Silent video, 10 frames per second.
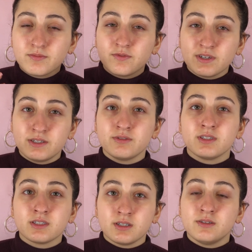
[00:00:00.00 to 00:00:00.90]

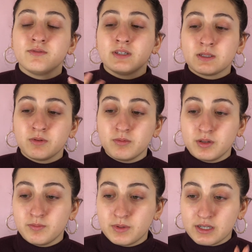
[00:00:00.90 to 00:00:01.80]
fragrant stuff, that's
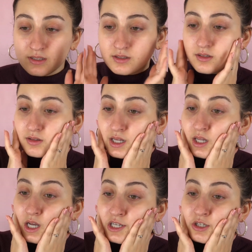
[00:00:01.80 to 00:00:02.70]
probably best that
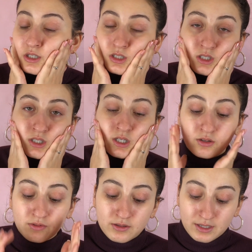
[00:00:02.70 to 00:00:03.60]
it actually doesn't
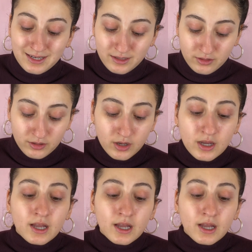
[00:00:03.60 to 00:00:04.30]
stick around and linger.